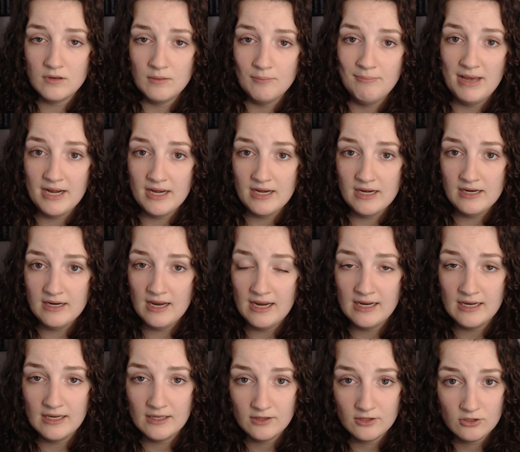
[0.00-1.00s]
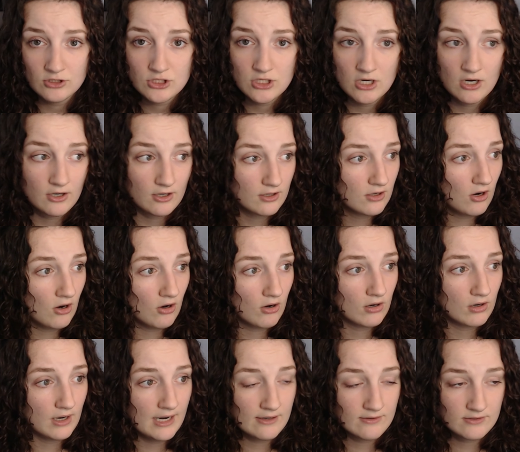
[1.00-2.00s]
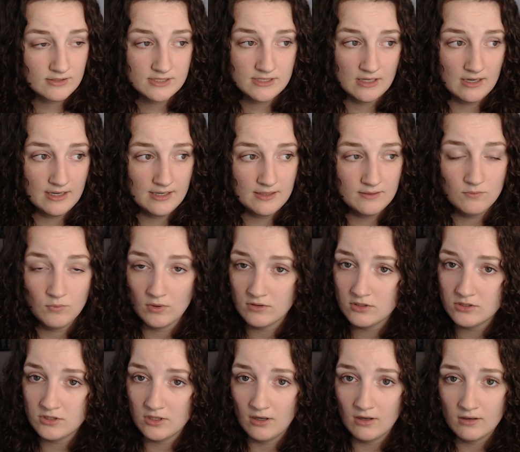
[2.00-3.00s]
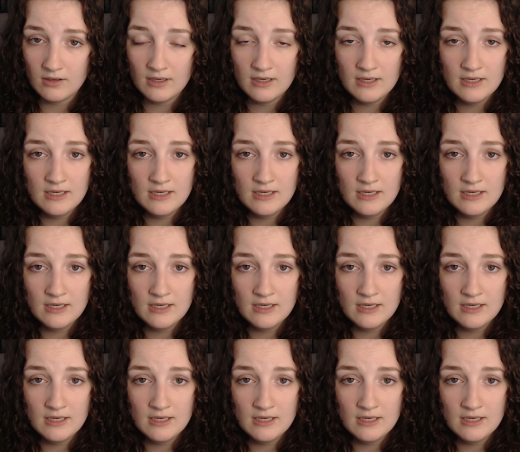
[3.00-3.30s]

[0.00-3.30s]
Betty and their daughter are outside with the dog,